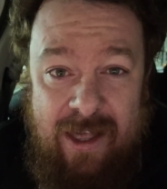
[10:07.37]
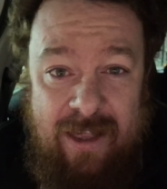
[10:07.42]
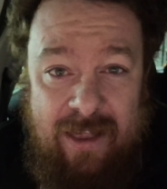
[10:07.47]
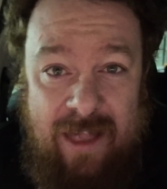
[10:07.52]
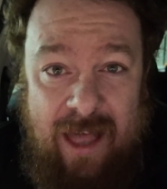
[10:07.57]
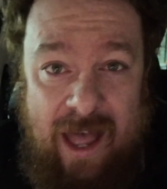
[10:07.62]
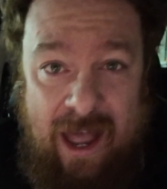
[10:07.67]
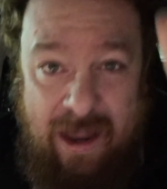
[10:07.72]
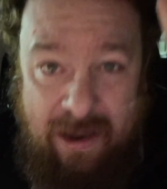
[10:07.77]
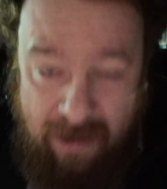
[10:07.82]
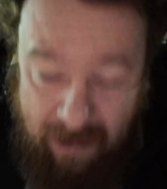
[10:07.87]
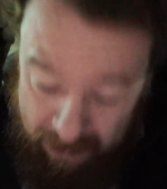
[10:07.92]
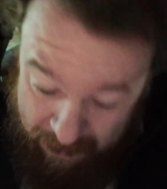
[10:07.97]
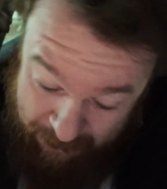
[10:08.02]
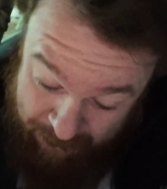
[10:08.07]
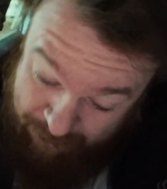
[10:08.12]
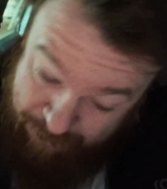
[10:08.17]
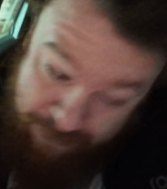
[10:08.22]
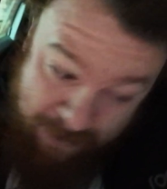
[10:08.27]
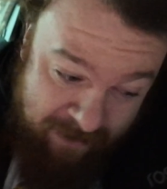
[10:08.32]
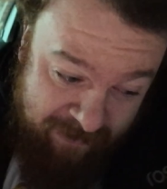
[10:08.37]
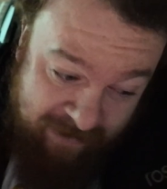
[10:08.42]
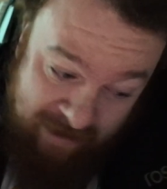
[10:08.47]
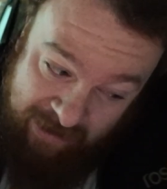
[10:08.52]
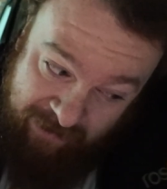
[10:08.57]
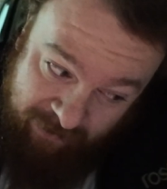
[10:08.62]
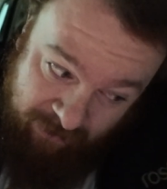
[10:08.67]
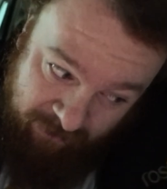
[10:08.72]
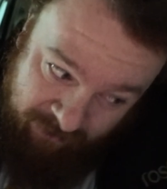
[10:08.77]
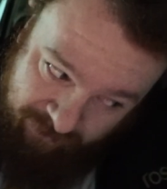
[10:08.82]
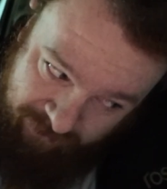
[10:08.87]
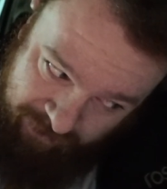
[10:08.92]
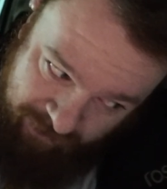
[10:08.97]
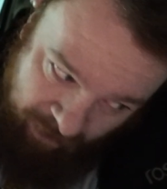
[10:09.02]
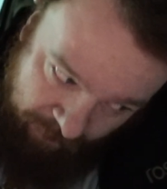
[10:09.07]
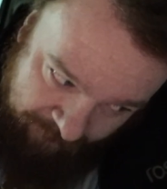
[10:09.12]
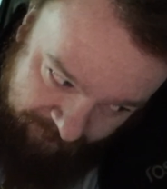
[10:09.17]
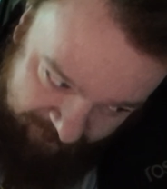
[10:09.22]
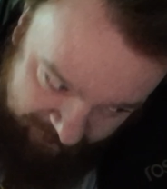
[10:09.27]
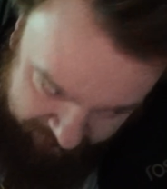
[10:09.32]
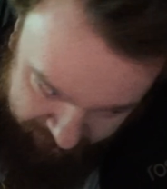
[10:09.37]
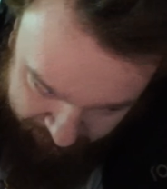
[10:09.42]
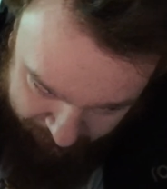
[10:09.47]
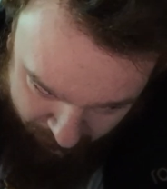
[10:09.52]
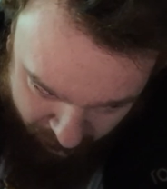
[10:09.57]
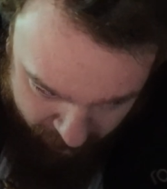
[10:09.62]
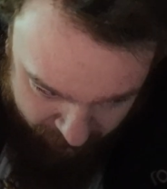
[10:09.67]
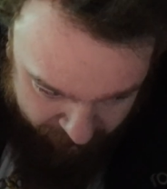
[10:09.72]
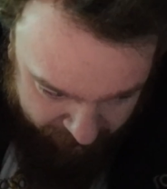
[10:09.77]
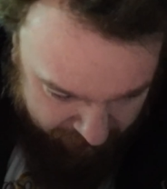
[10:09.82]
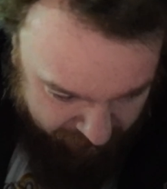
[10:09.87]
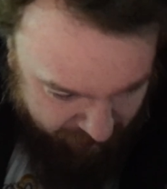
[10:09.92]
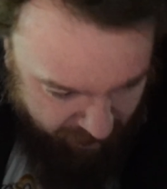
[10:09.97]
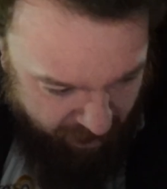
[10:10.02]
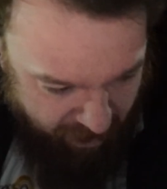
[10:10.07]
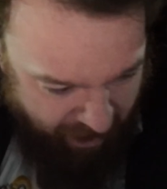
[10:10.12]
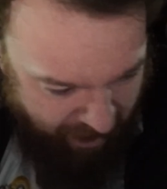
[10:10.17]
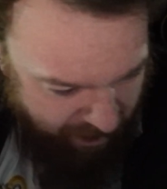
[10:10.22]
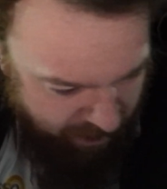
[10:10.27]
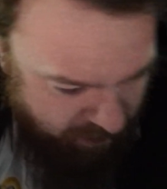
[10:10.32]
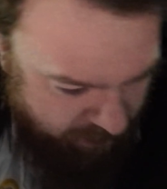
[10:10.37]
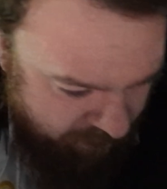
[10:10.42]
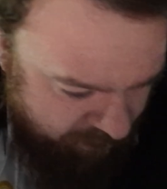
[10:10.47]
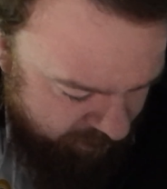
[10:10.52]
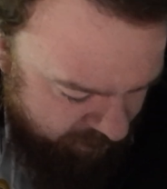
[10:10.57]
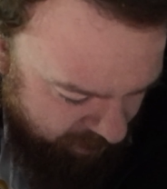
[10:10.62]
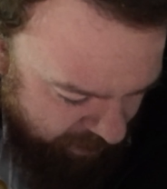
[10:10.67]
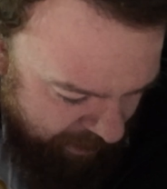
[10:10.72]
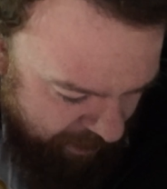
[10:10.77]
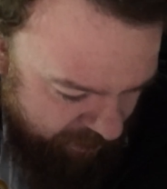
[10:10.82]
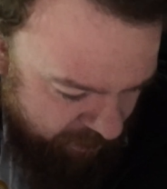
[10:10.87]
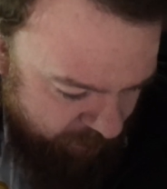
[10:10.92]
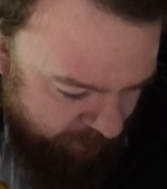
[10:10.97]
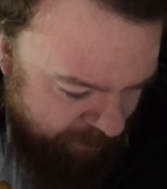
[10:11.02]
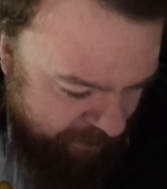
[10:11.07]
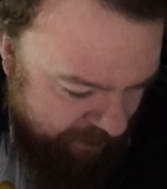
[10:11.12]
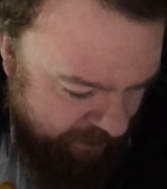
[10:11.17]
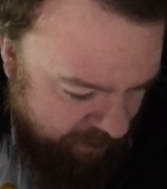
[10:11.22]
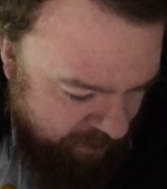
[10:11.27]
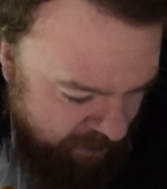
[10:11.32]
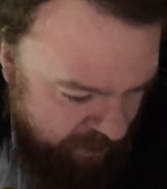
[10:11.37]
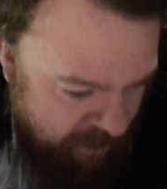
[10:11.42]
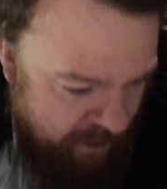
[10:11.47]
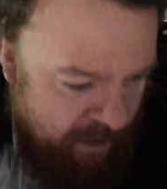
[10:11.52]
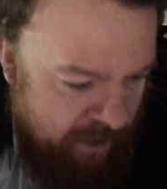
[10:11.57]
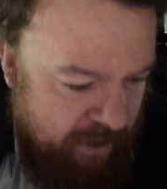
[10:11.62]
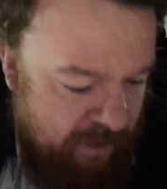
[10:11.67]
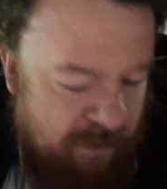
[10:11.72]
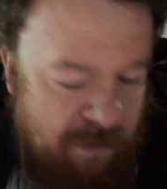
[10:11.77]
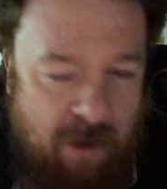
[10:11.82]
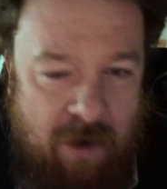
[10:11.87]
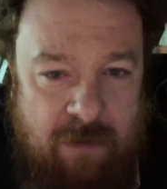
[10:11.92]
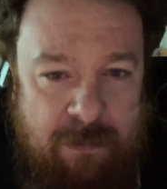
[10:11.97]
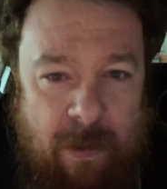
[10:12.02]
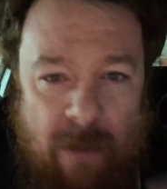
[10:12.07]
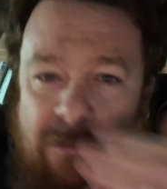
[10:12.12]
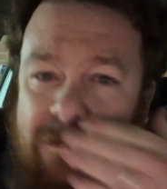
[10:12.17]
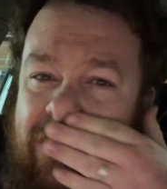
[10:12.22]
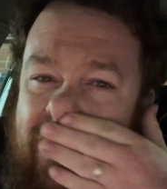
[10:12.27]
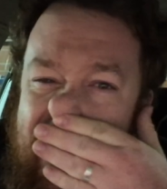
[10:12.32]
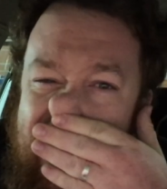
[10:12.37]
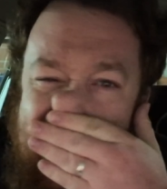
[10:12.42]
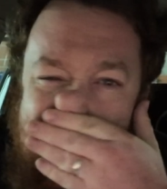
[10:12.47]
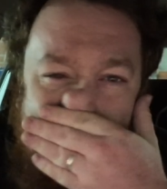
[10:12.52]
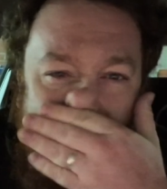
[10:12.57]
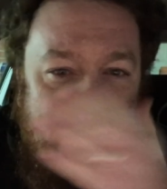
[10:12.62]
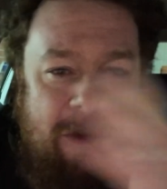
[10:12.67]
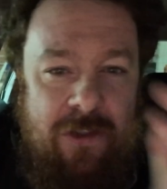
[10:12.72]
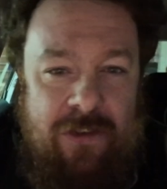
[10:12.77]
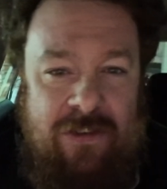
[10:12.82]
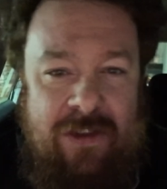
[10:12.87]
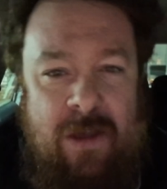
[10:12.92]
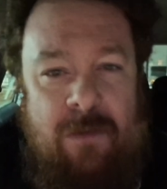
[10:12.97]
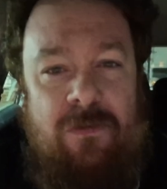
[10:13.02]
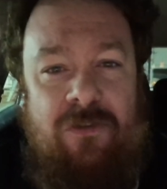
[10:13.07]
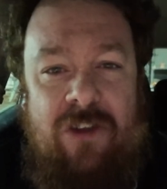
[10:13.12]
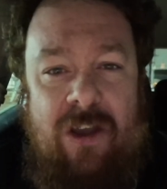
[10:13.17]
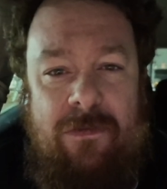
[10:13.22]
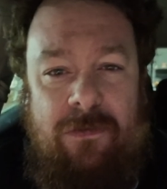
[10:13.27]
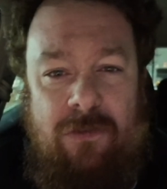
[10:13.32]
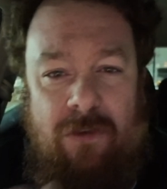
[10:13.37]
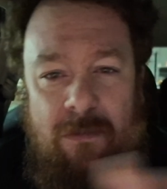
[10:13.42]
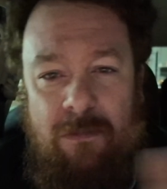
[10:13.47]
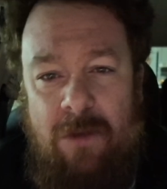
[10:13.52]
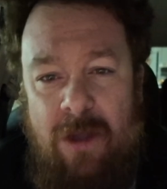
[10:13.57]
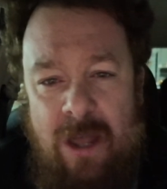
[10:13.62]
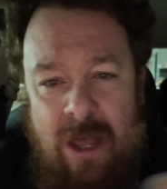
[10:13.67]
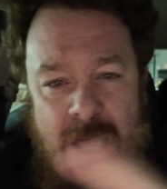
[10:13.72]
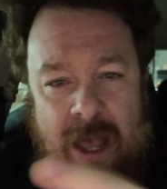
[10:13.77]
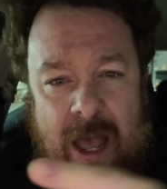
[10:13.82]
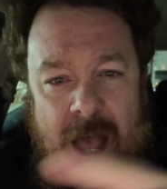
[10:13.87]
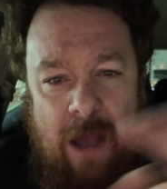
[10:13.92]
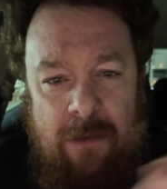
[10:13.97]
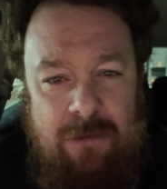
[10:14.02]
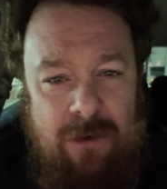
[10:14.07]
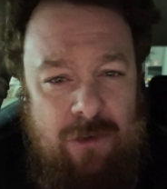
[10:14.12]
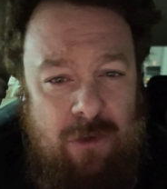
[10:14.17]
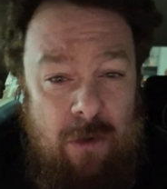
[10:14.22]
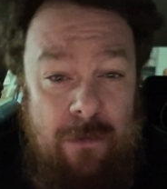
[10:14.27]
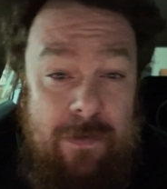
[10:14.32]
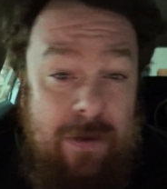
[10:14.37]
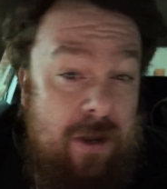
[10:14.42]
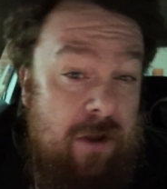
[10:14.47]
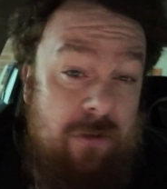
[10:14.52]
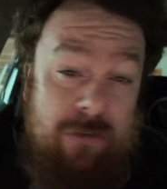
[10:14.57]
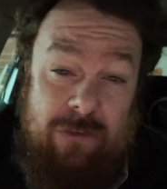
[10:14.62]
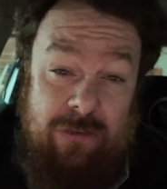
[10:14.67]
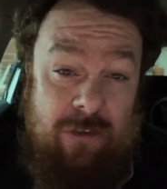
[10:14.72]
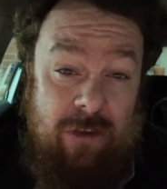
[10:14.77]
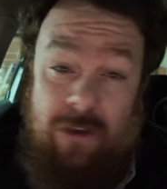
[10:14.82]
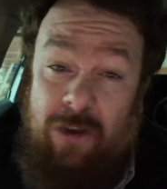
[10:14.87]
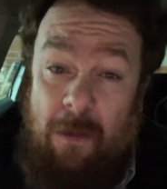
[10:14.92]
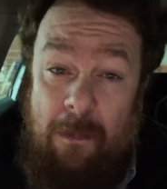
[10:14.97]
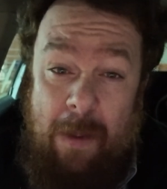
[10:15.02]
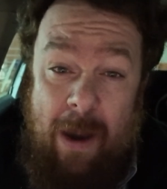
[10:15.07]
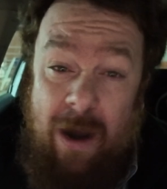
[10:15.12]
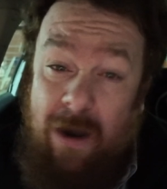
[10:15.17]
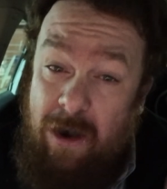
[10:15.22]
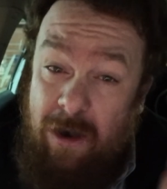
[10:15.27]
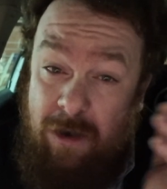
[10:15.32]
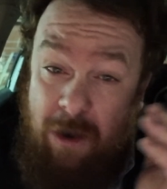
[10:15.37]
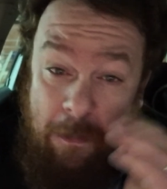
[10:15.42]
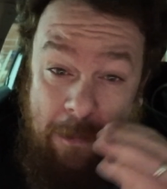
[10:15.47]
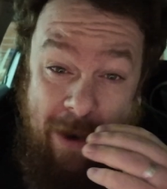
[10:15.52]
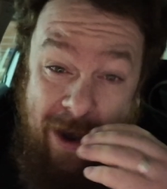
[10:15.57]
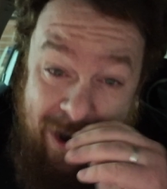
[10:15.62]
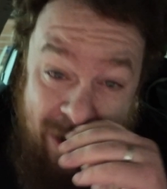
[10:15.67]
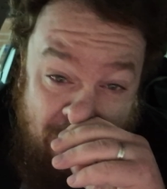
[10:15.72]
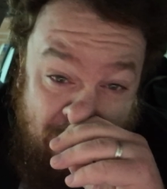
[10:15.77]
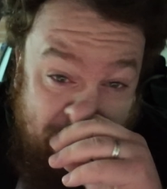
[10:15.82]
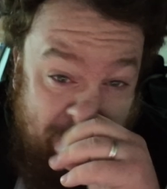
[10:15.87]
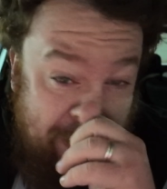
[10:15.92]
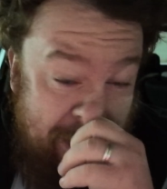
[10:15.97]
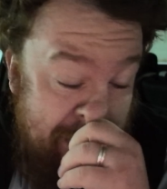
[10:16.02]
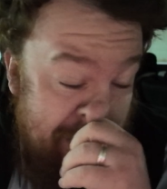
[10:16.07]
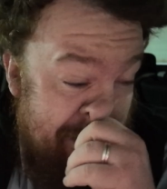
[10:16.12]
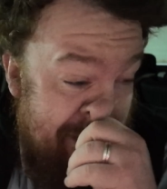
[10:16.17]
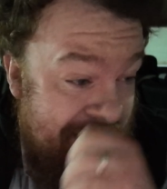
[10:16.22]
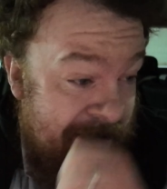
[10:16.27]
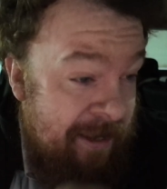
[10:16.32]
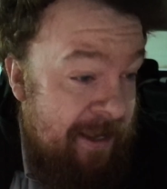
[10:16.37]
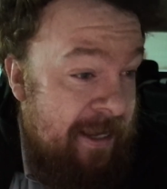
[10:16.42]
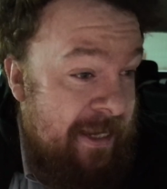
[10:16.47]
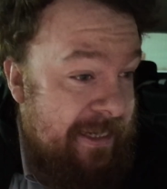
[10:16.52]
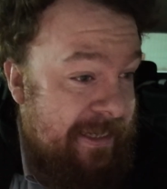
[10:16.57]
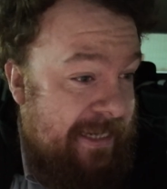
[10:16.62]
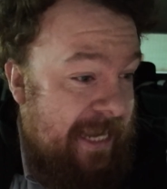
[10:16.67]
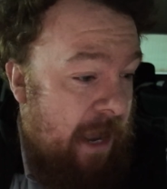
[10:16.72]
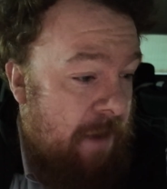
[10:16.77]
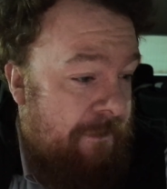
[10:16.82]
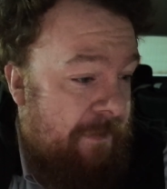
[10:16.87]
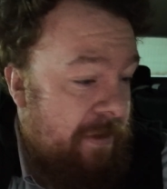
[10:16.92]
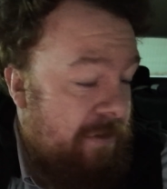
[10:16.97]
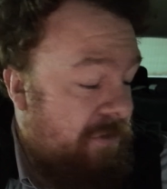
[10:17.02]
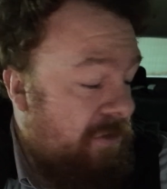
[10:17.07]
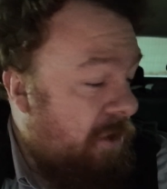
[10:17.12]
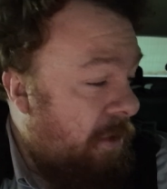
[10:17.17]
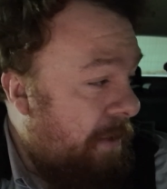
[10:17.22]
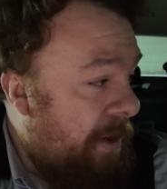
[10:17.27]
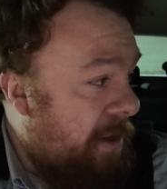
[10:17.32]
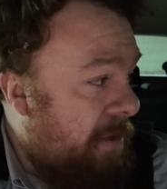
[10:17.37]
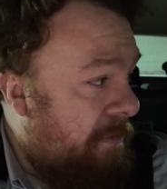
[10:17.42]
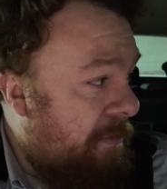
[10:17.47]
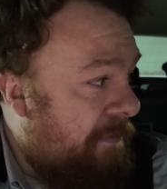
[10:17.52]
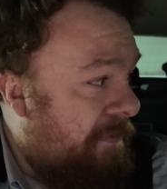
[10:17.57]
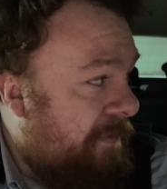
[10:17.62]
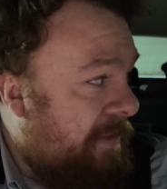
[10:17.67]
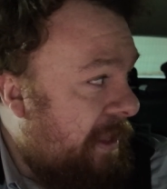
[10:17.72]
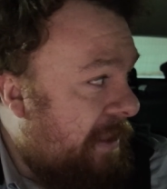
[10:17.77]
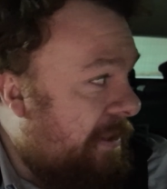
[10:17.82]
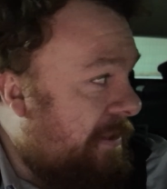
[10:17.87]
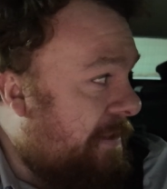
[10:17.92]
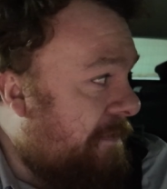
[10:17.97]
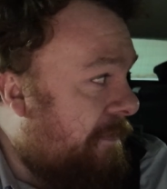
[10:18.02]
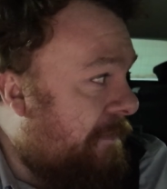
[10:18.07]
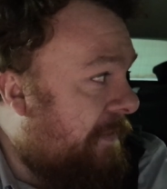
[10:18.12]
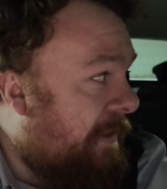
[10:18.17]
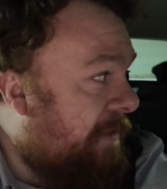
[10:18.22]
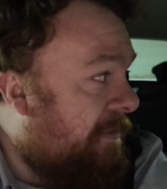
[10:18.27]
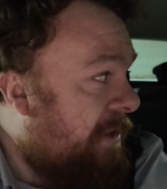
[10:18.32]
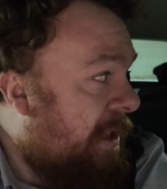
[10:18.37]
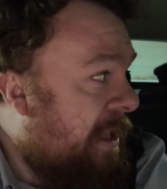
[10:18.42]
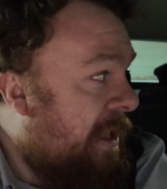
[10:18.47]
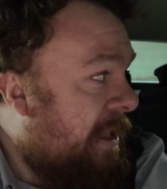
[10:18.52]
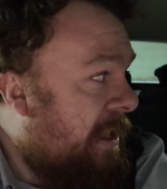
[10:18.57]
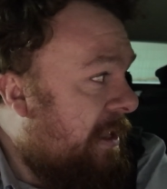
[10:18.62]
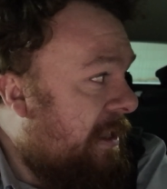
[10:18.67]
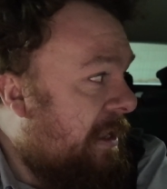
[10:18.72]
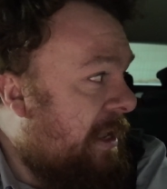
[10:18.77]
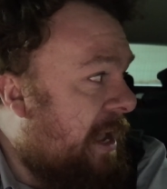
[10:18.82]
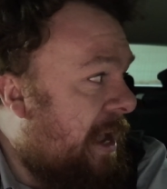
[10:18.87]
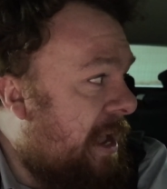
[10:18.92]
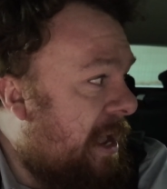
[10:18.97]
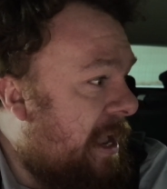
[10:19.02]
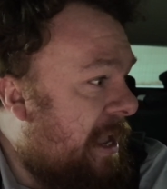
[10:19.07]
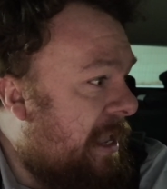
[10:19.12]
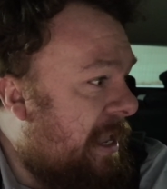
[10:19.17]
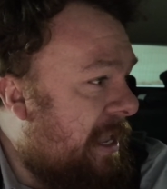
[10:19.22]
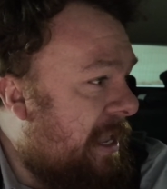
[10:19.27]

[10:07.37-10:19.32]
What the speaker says: like busy. So obviously tomorrow is not Halloween. Tomorrow's bonfire night. I'm on the same shift, so I'm going to do a video just to compare hopefully, see how things are going on with the different things. Yeah,